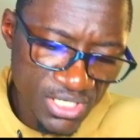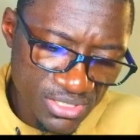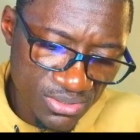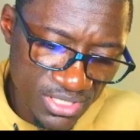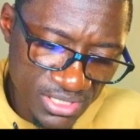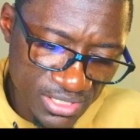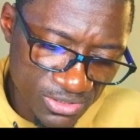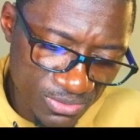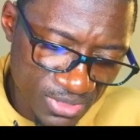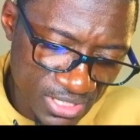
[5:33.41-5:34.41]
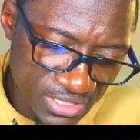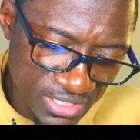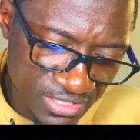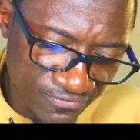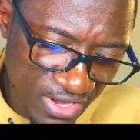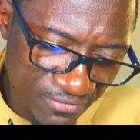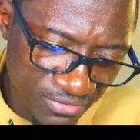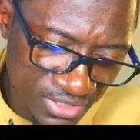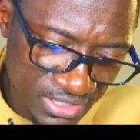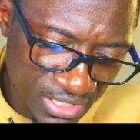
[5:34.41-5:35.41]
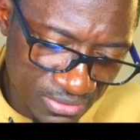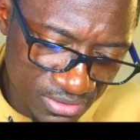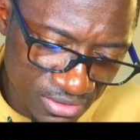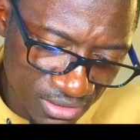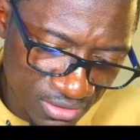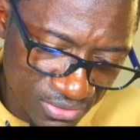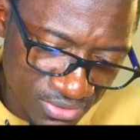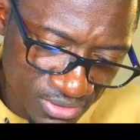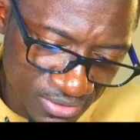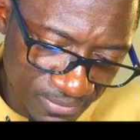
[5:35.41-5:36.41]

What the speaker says: So let's assume that it's $500,000.